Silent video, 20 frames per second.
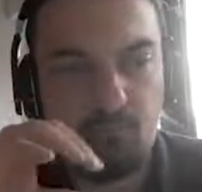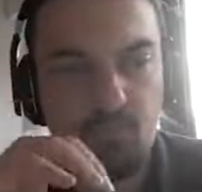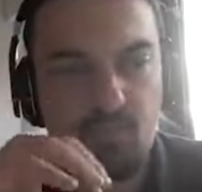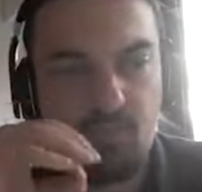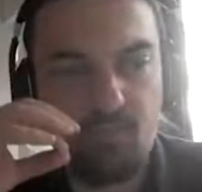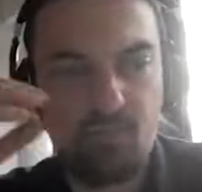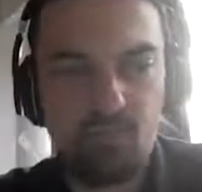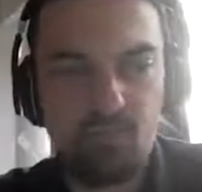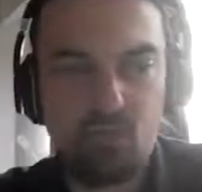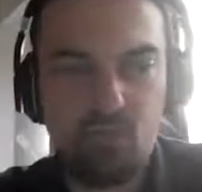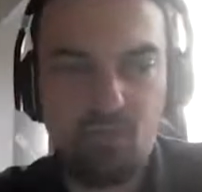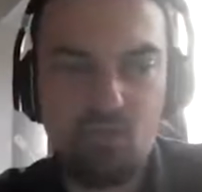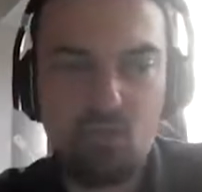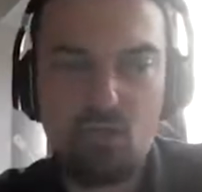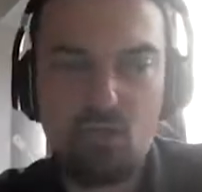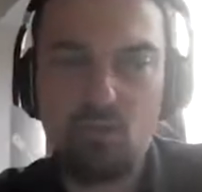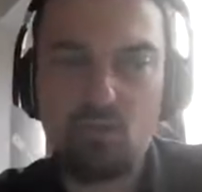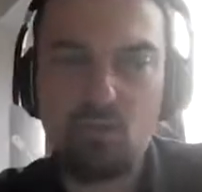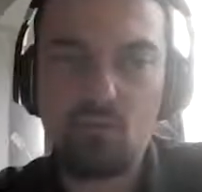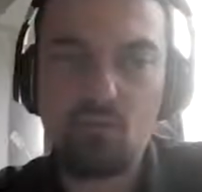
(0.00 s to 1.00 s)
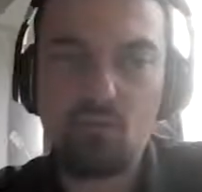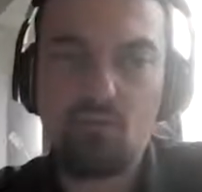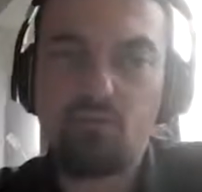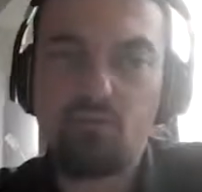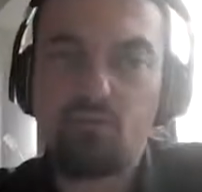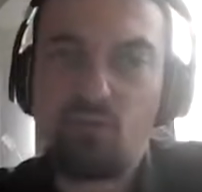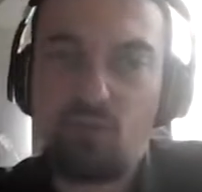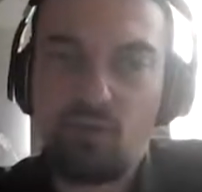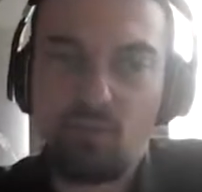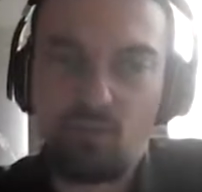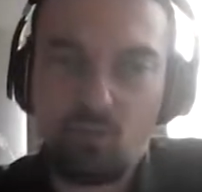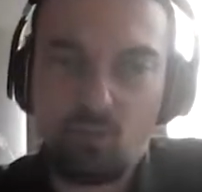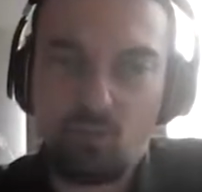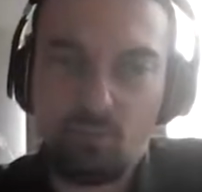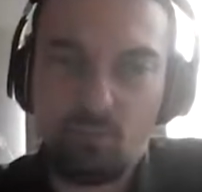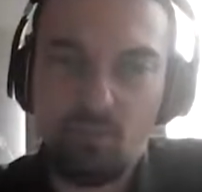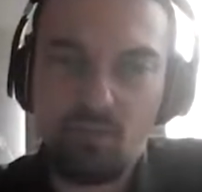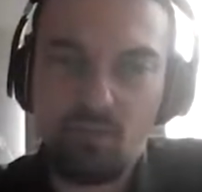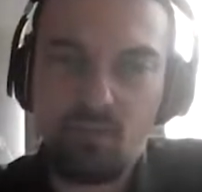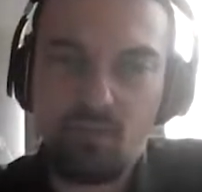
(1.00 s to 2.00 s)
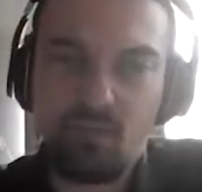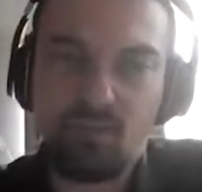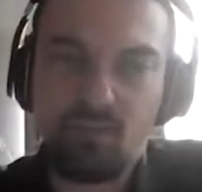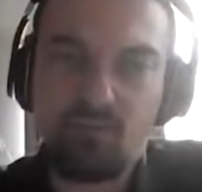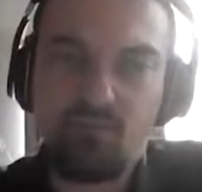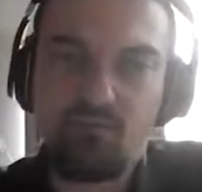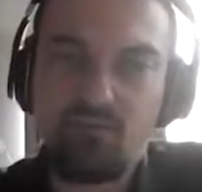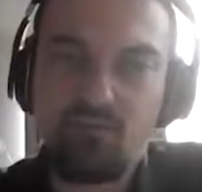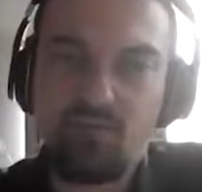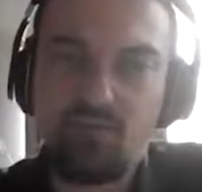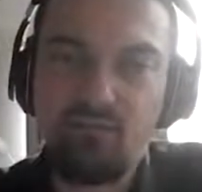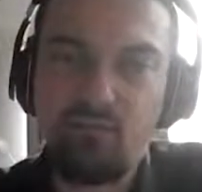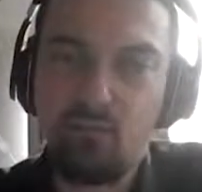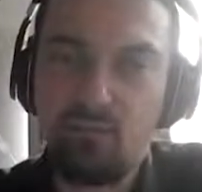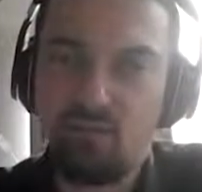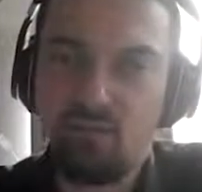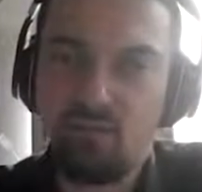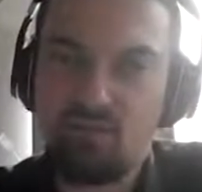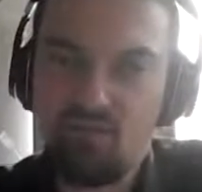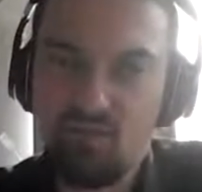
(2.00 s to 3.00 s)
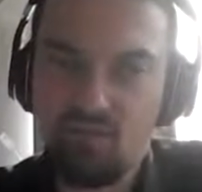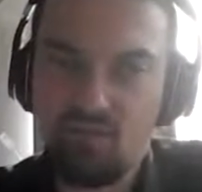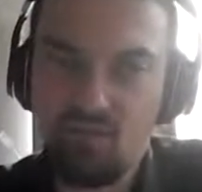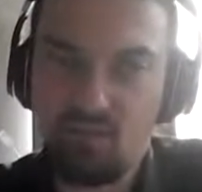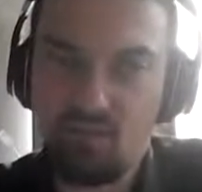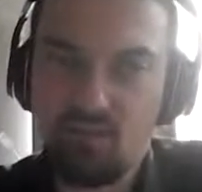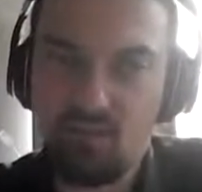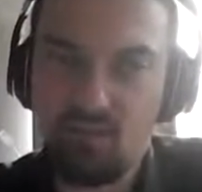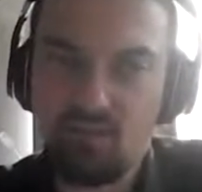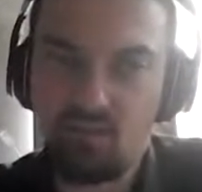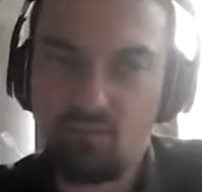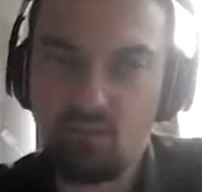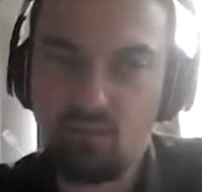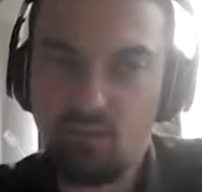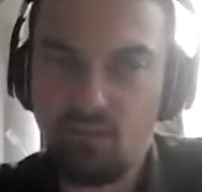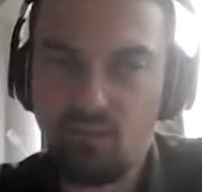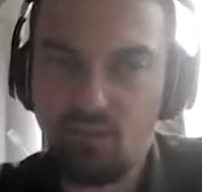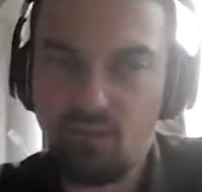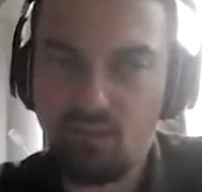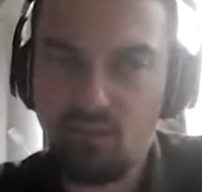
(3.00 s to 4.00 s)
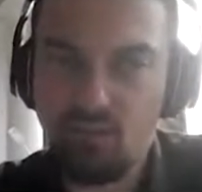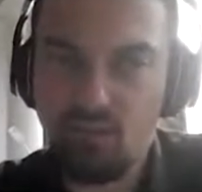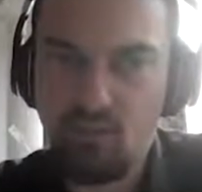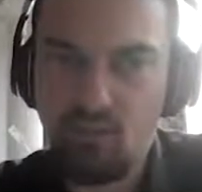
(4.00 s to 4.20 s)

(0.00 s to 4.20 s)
suggestions for topics that have never been investigated together,